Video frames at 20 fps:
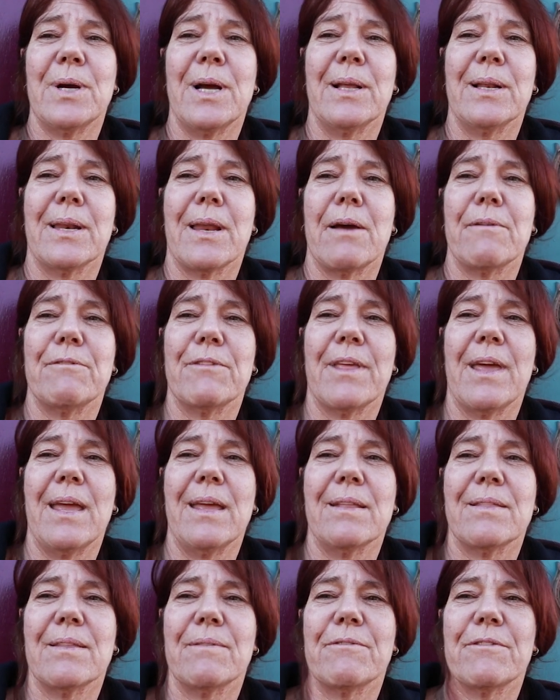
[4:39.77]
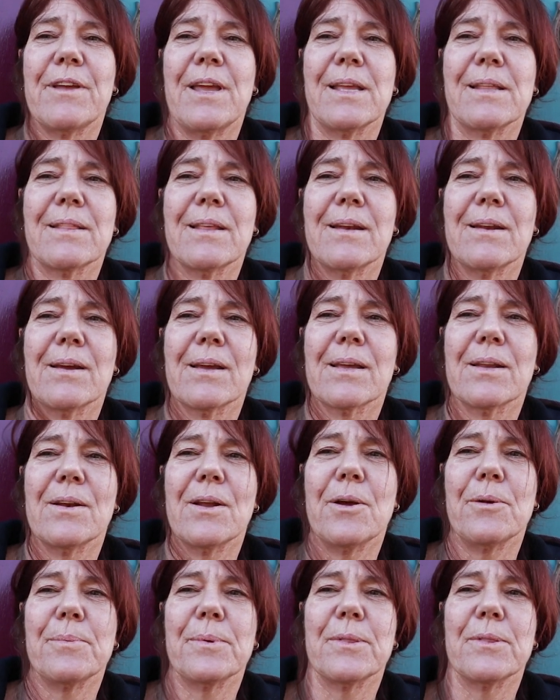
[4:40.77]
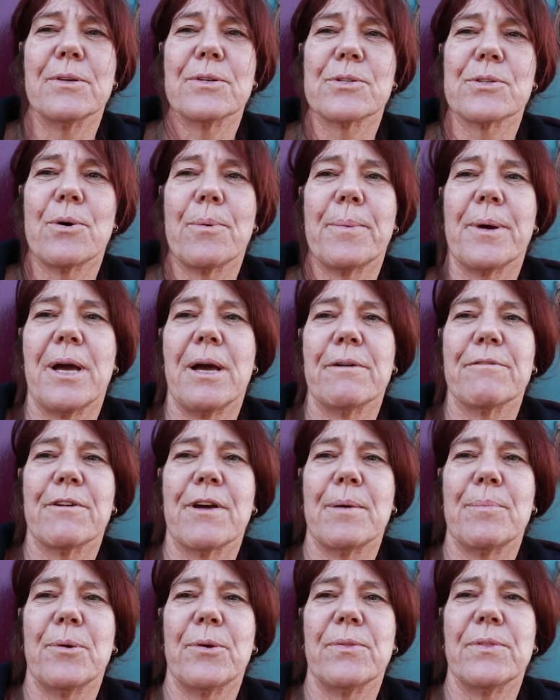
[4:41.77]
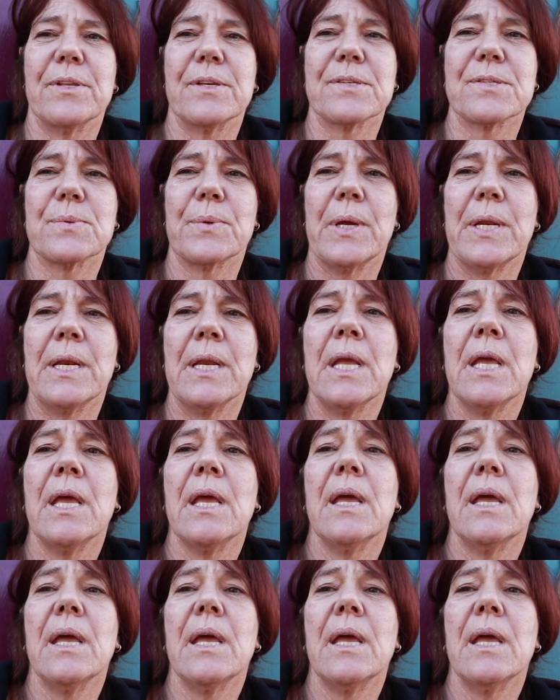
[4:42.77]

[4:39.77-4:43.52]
I love that, the fact that I can open the top half up on this one.